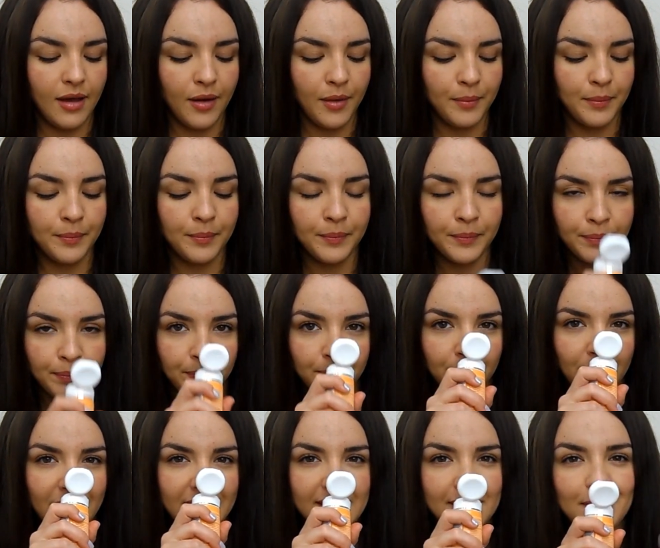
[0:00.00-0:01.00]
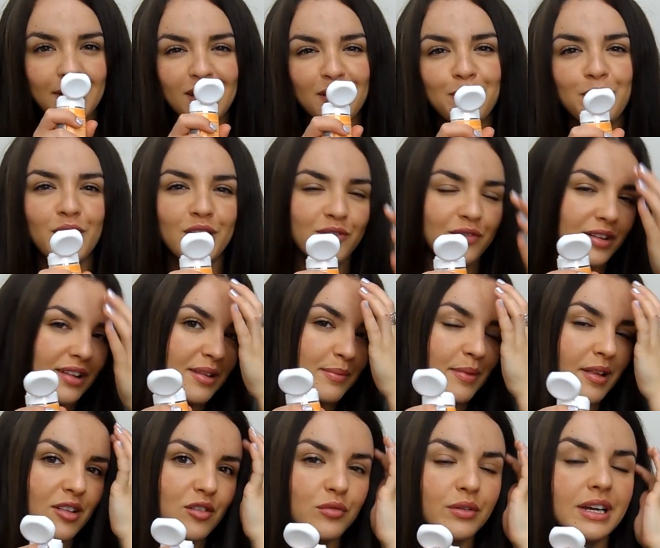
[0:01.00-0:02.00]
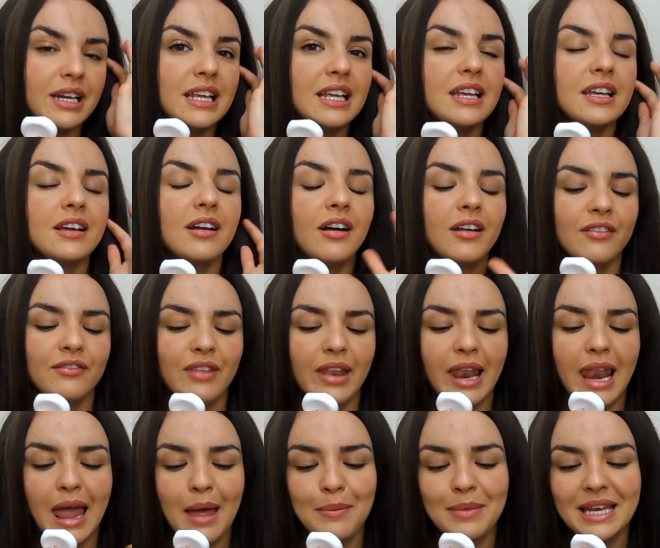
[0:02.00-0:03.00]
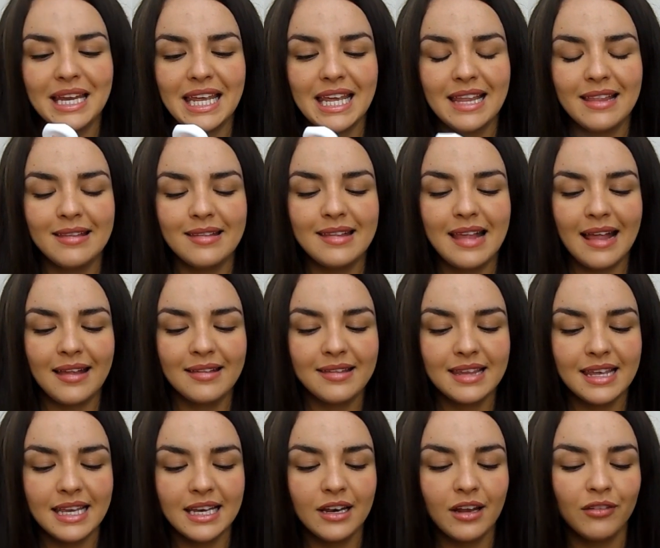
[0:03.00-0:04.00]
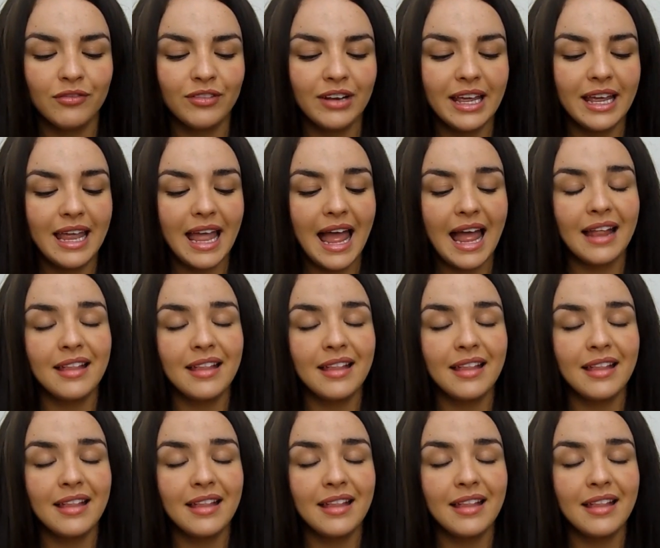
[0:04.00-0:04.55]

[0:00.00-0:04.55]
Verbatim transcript: Um, it smells beautiful. It smells really kind of lemony and zesty and lovely.